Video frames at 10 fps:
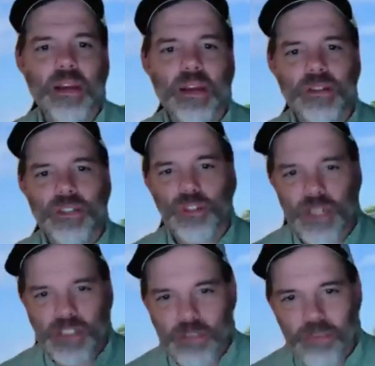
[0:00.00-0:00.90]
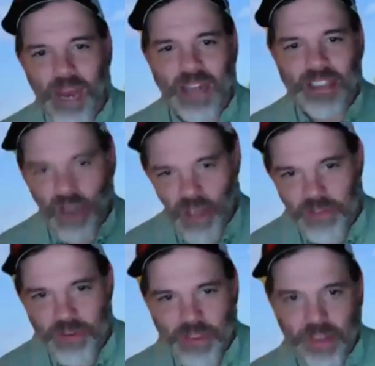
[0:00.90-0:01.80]
to tracing back to
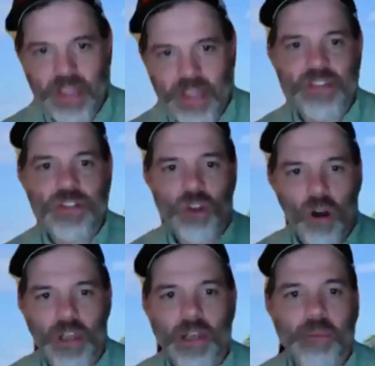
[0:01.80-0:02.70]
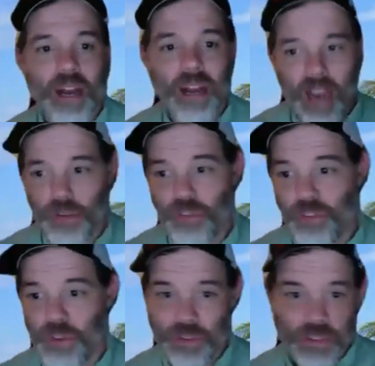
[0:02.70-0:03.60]
other things, to talking about how you
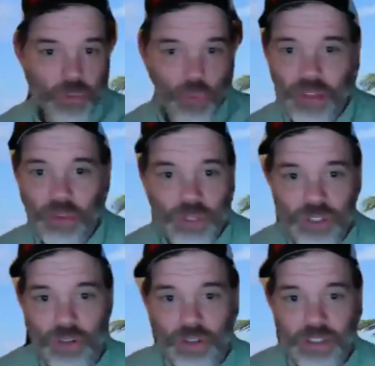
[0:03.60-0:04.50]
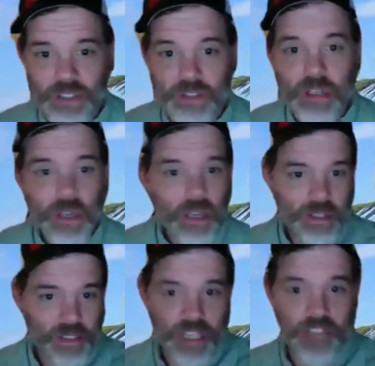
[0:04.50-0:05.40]
feel, to the way that we started this
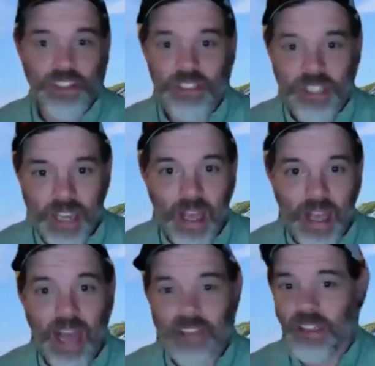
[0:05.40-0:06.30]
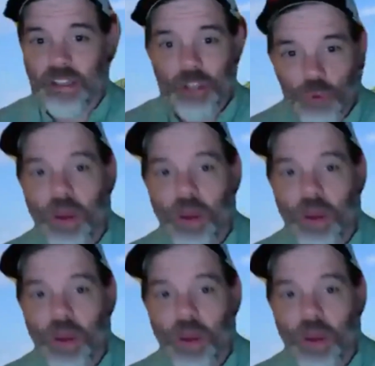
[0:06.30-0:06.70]
session today, asking you,